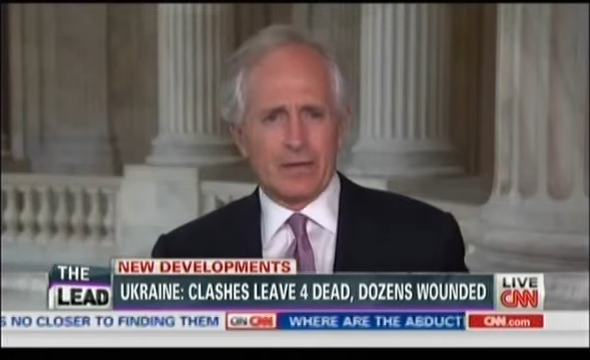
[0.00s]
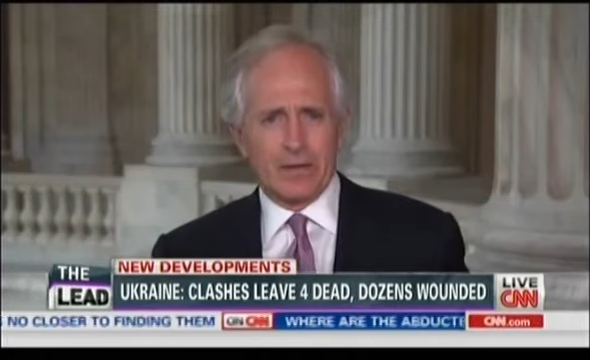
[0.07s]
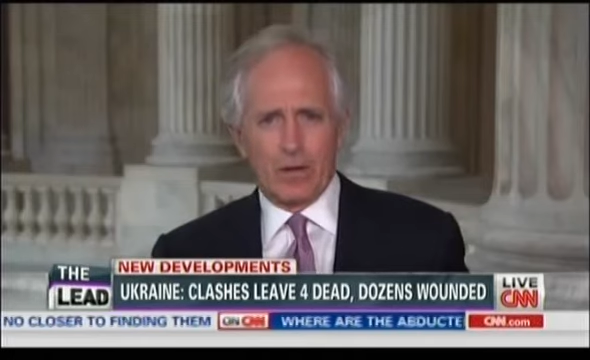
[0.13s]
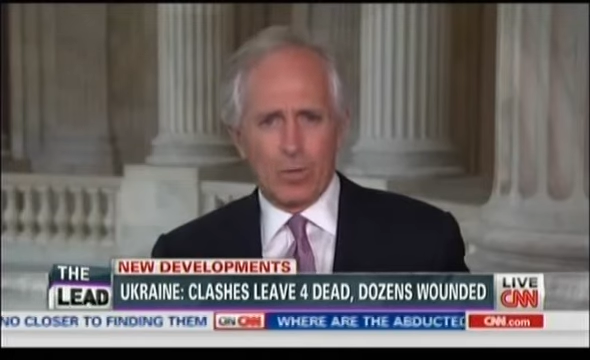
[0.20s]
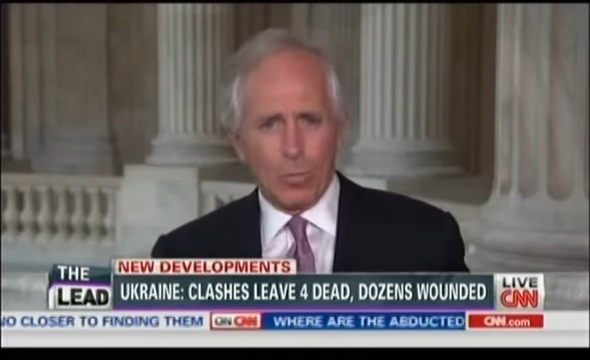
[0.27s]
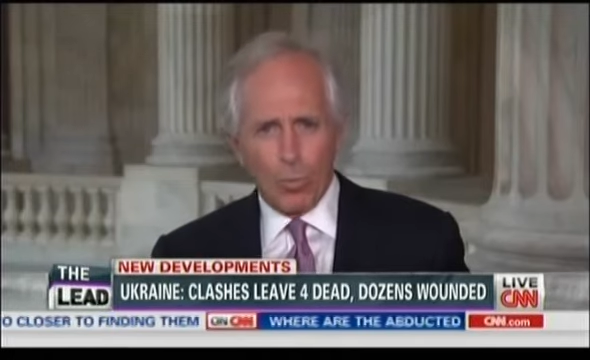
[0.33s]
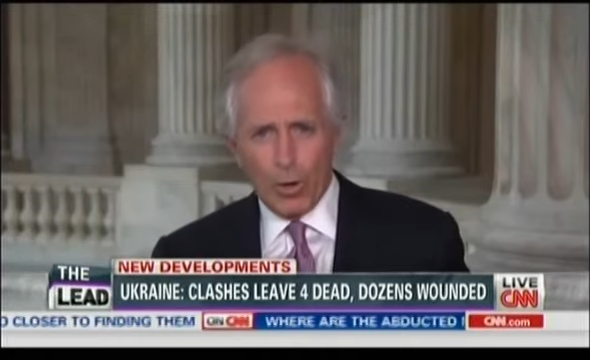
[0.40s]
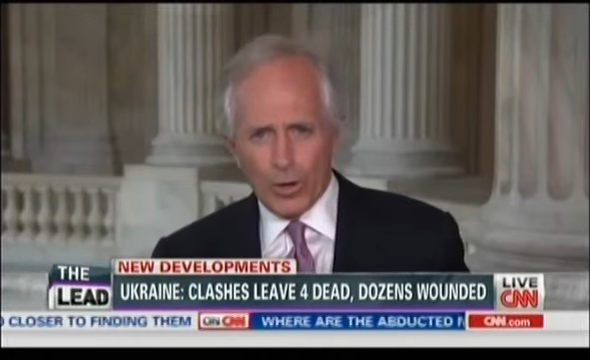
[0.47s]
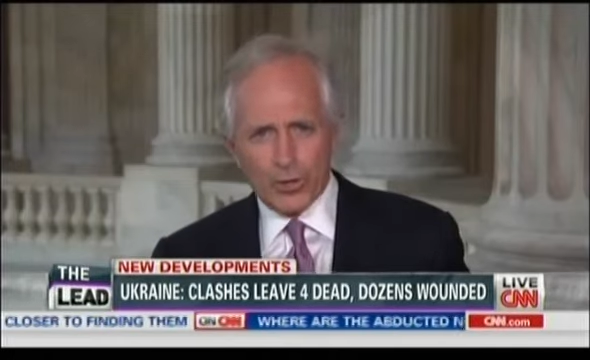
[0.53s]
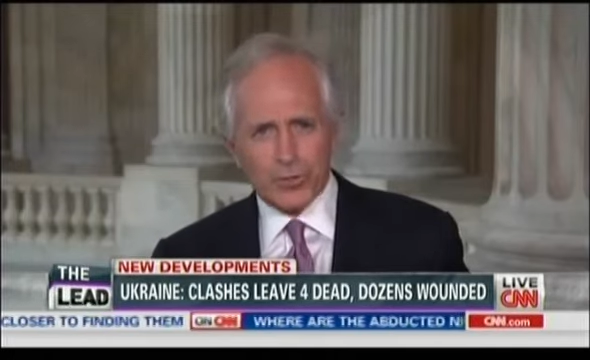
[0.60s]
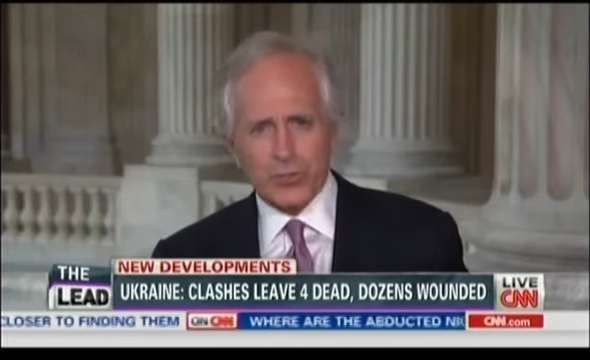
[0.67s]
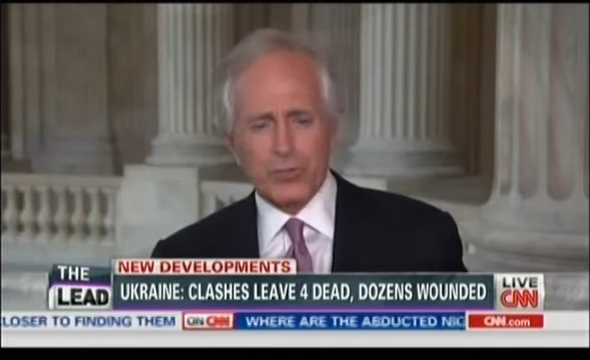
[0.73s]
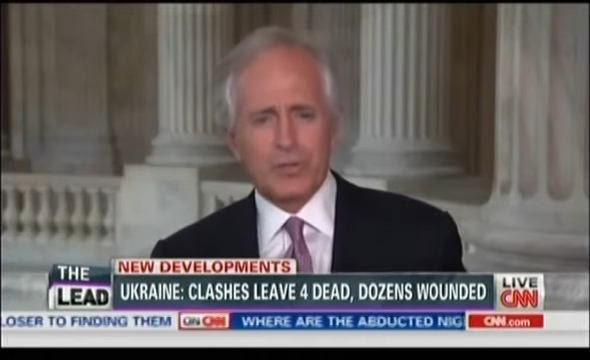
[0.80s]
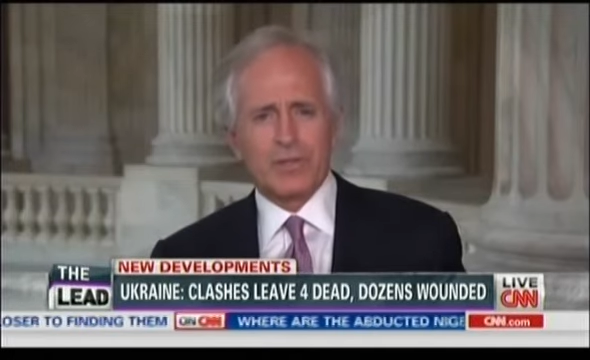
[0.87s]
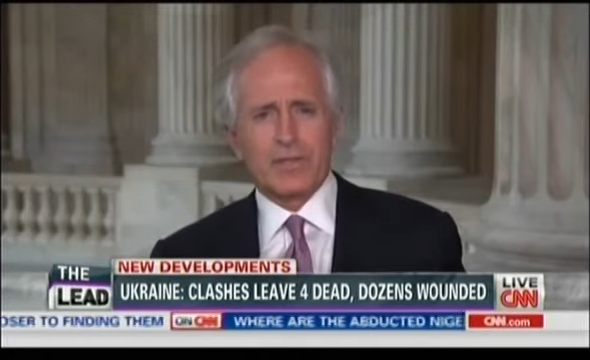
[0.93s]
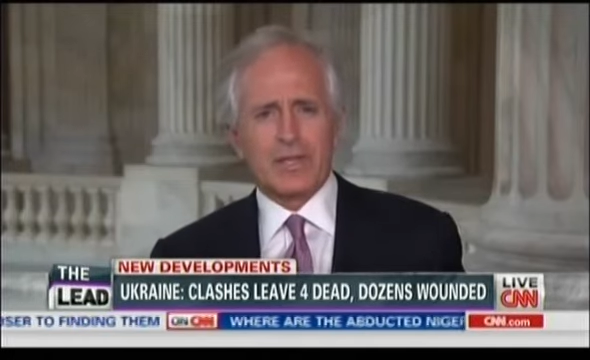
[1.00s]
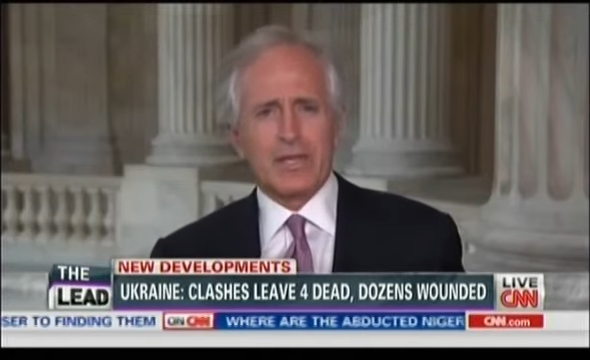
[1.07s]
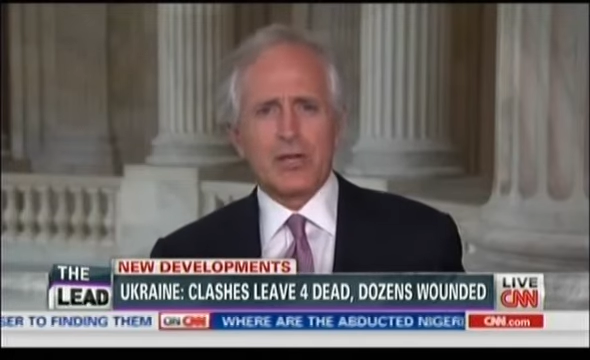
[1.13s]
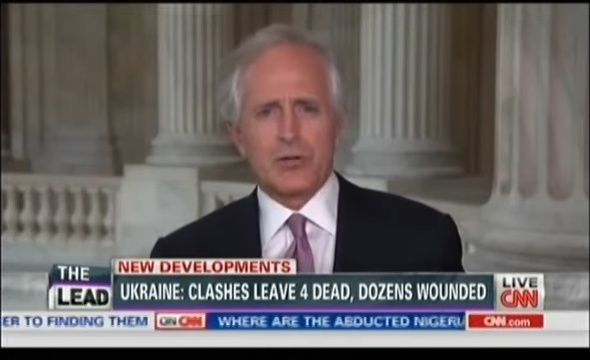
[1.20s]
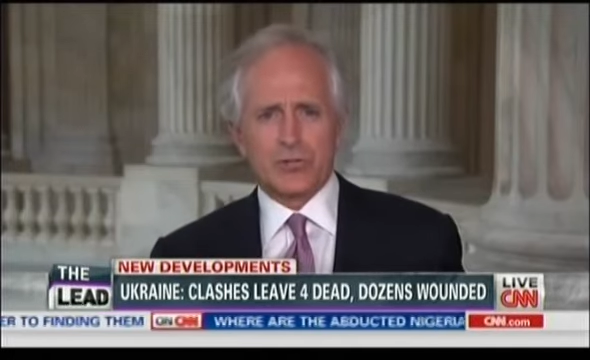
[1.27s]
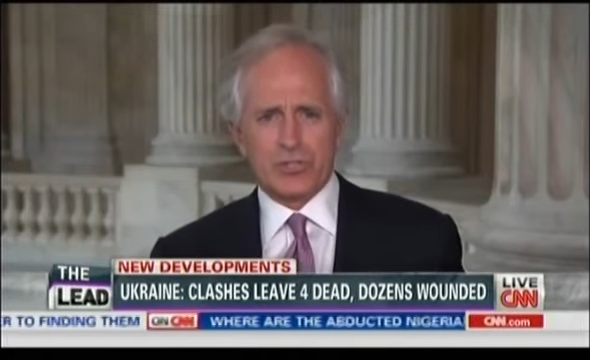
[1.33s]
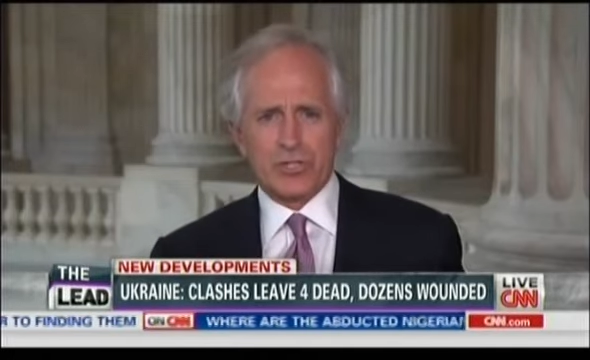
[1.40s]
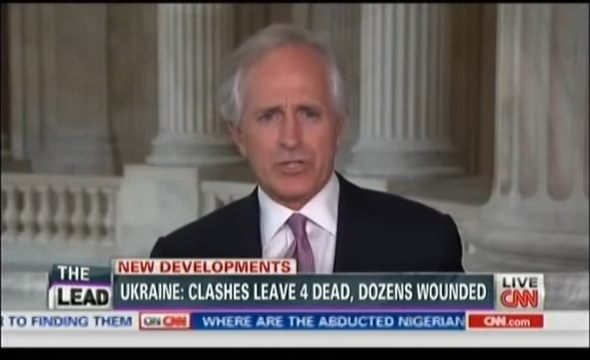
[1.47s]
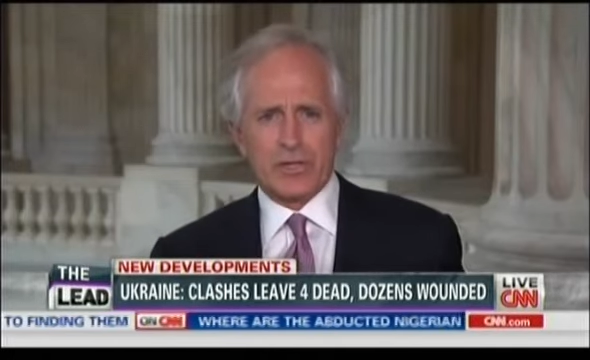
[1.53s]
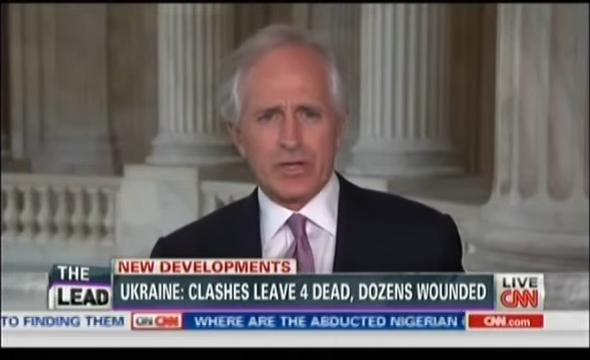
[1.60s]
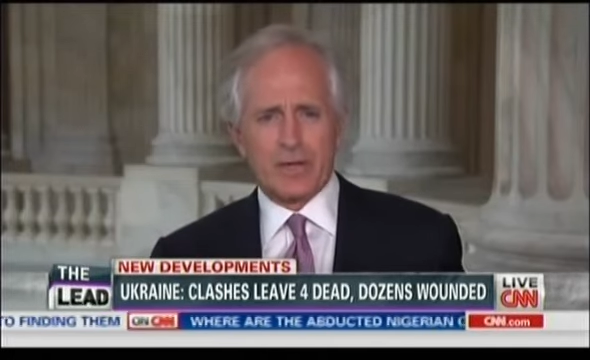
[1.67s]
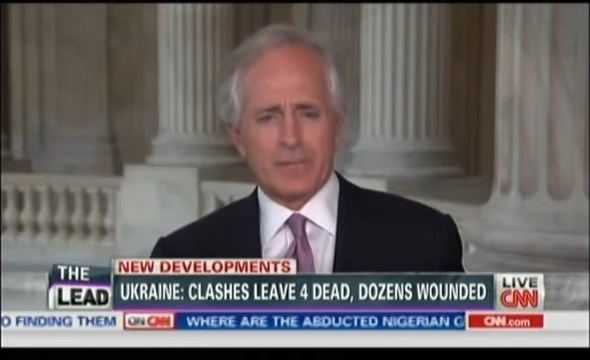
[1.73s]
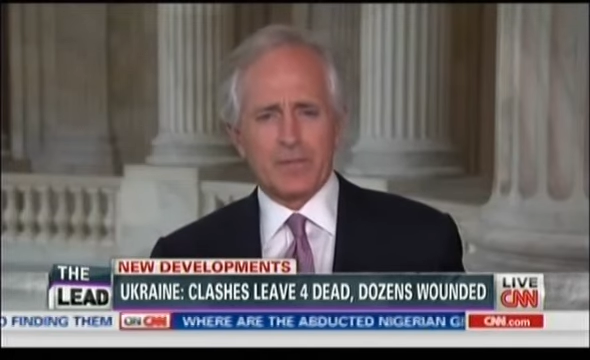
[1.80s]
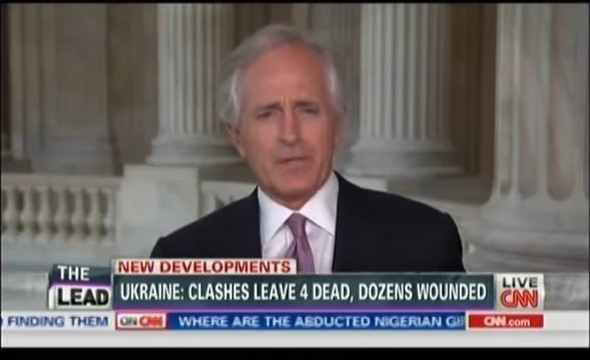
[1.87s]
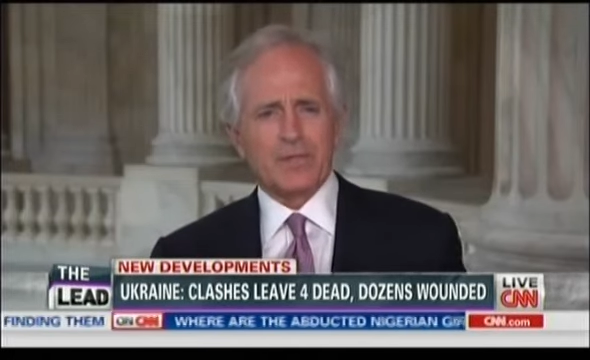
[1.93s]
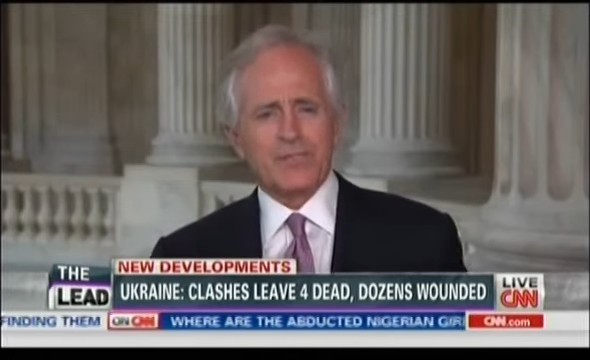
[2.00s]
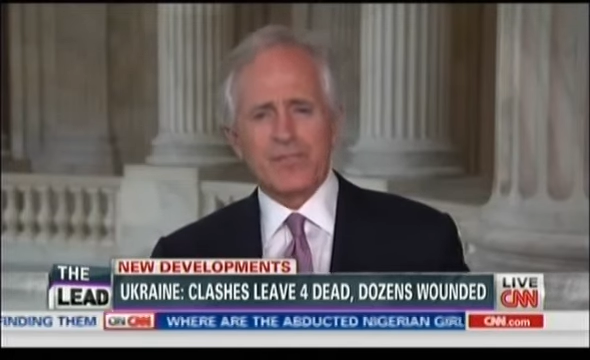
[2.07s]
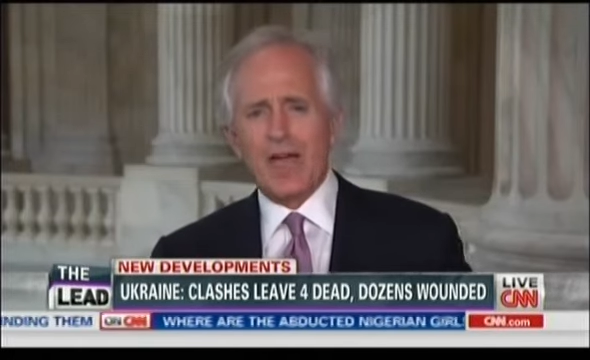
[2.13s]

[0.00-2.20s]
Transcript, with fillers: one or two of the energy companies,